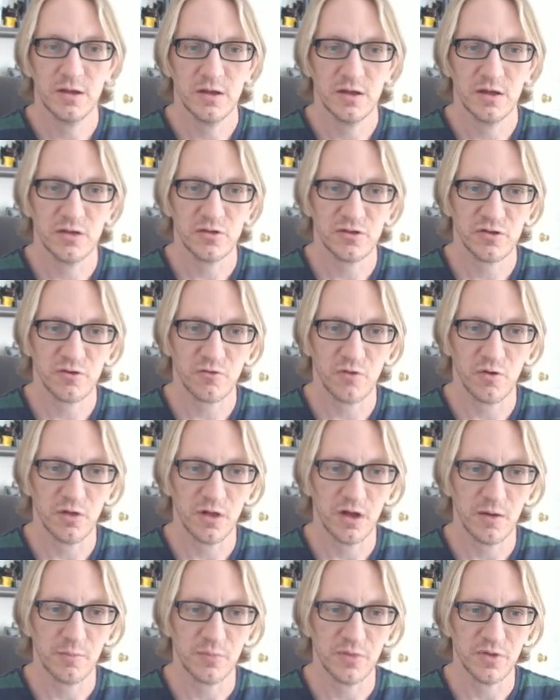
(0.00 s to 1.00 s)
Let's scroll
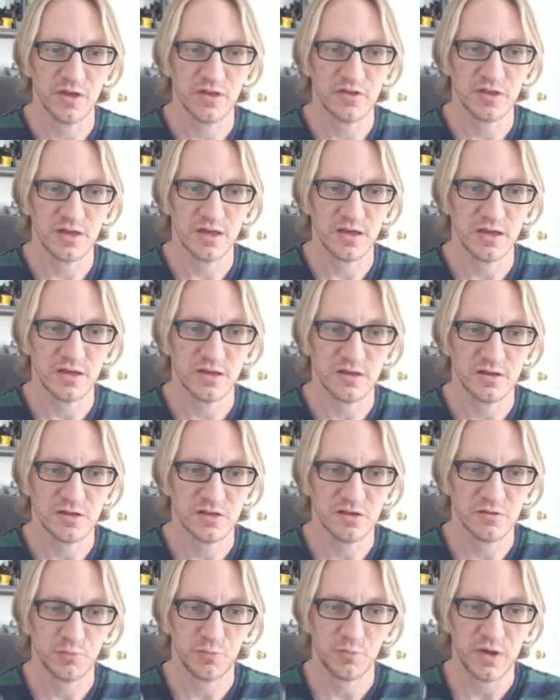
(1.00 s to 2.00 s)
up. This
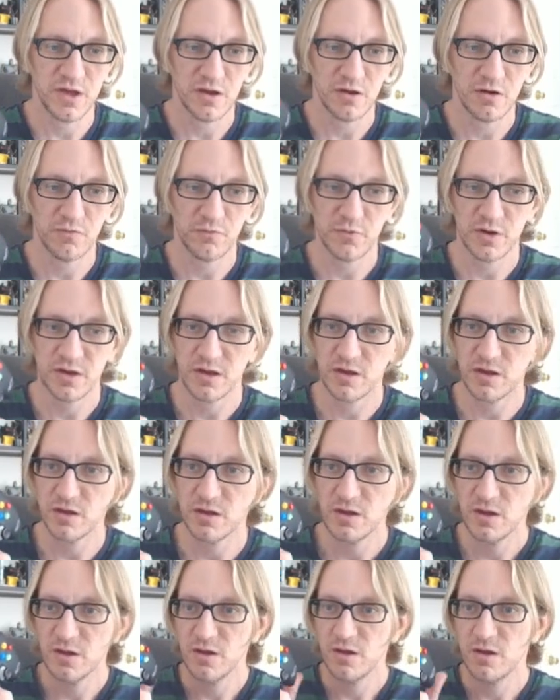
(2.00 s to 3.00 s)
is POV